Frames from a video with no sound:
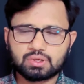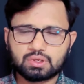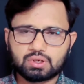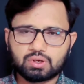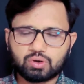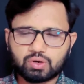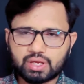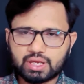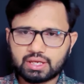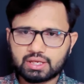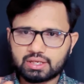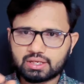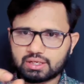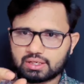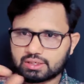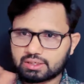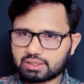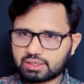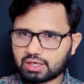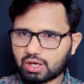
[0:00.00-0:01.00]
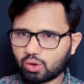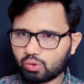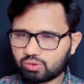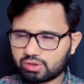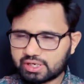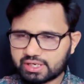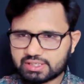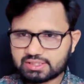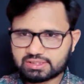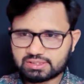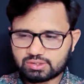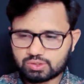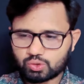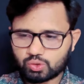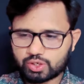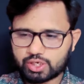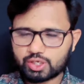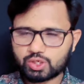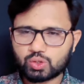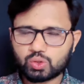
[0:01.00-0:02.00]
Okay, now let's look
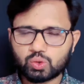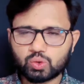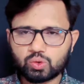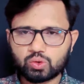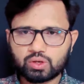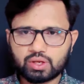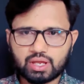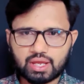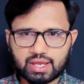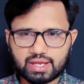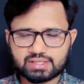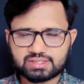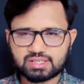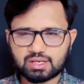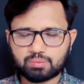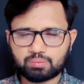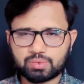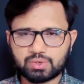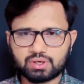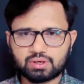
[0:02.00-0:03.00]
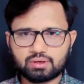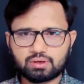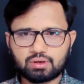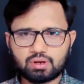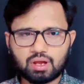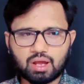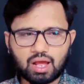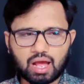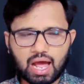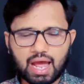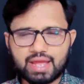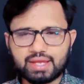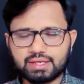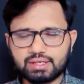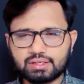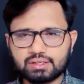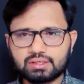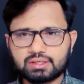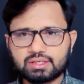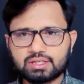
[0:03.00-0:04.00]
into example.
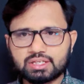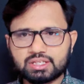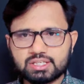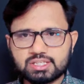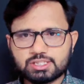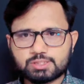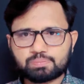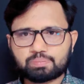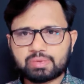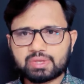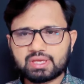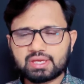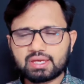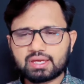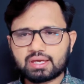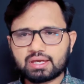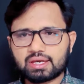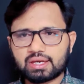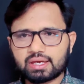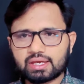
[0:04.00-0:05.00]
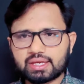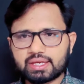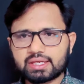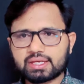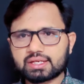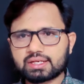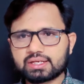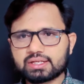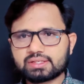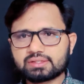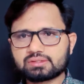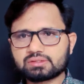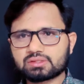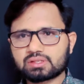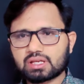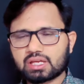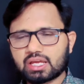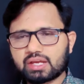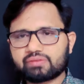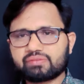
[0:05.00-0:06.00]
I speak English
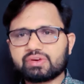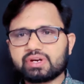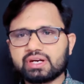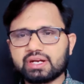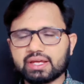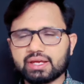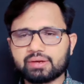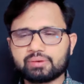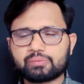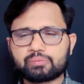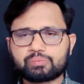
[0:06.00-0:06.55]
every day.